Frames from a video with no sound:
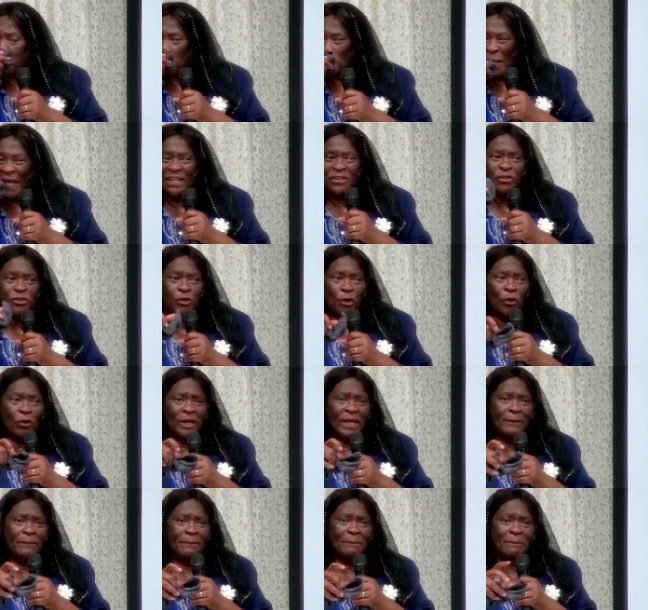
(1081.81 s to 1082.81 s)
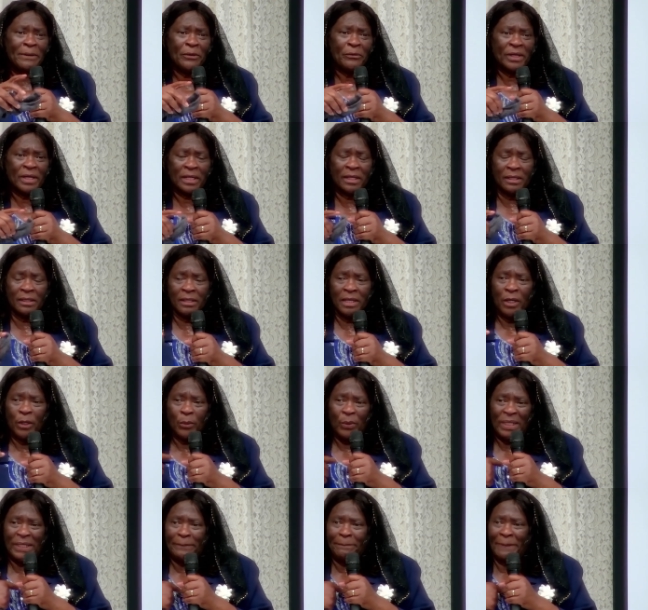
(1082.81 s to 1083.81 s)
And your miracle
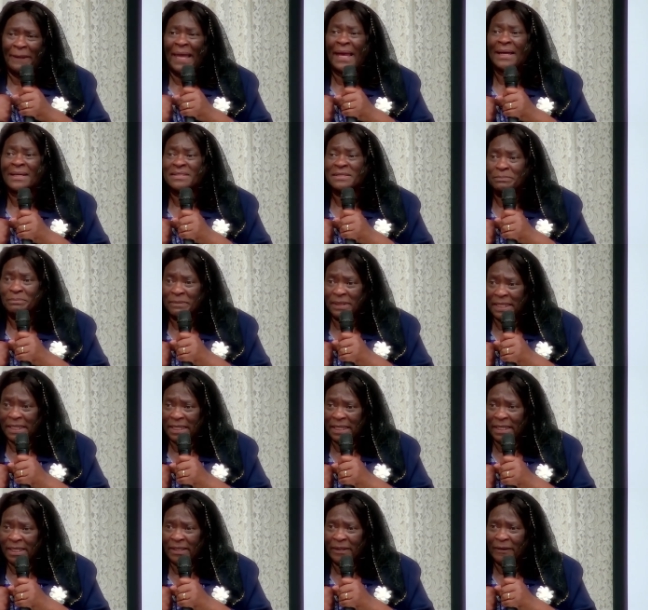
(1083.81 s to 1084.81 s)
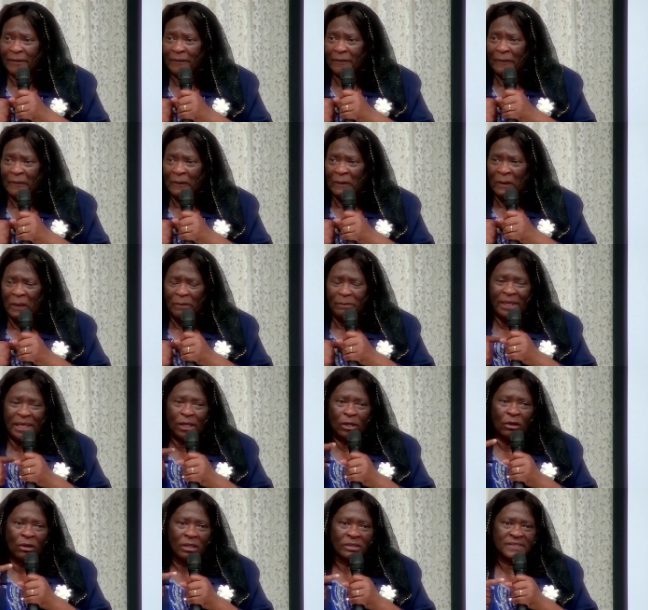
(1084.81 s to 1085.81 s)
will impact me
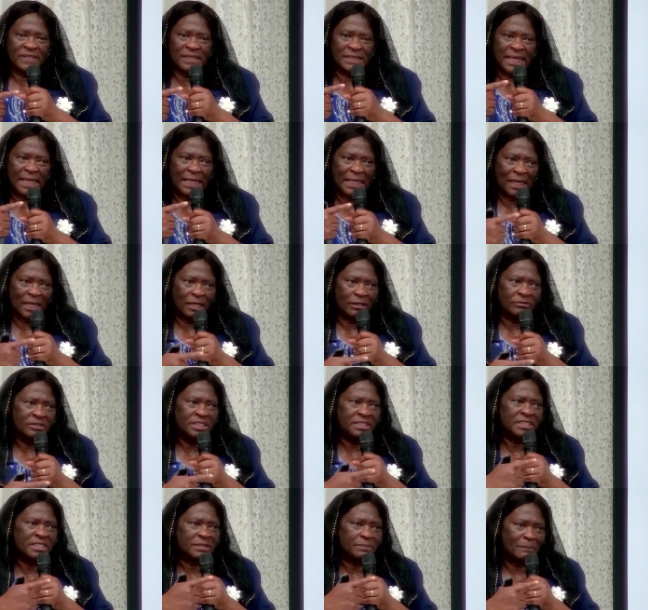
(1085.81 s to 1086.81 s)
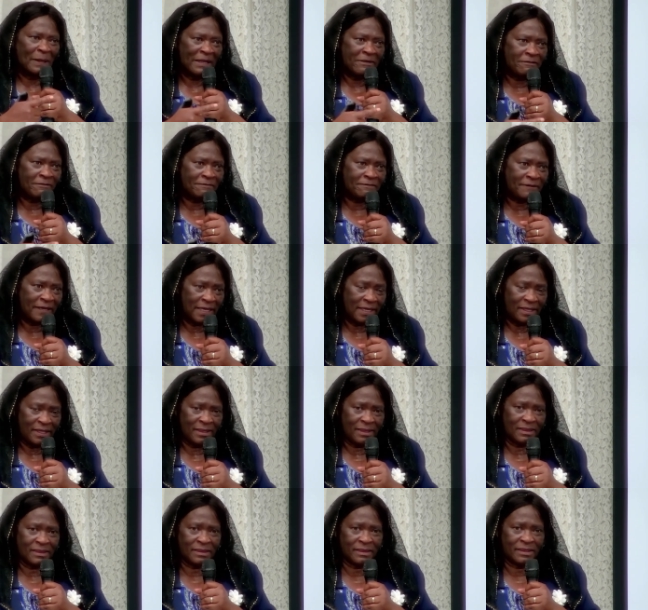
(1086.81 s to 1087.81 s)
because it encourages my
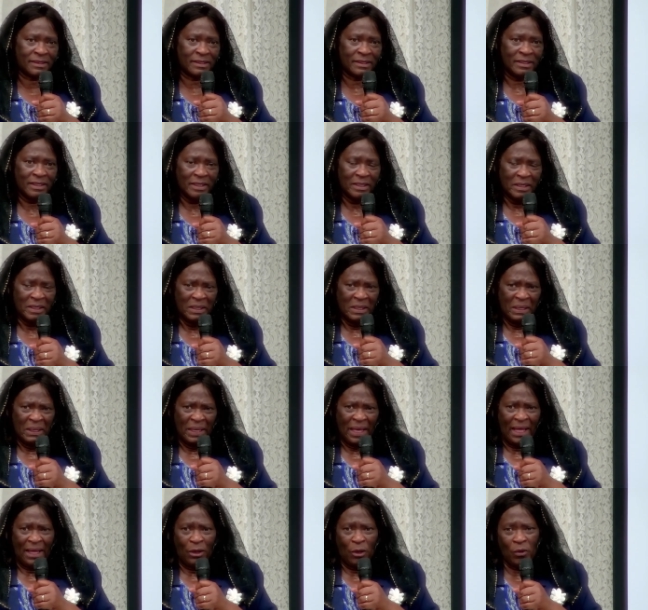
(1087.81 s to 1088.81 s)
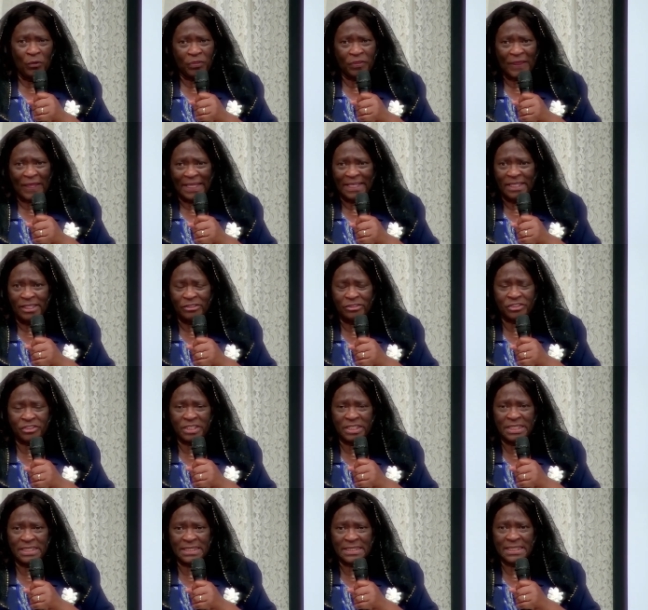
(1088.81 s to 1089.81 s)
faith. Oh, thank you,
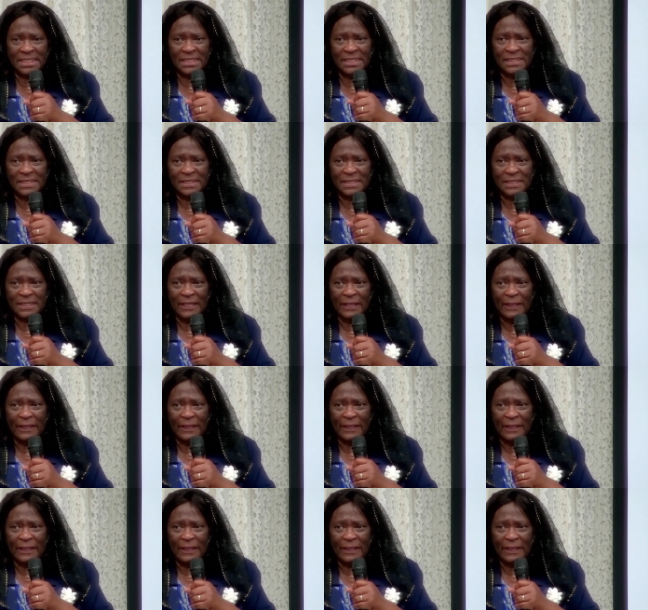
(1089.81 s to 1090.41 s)
Jesus.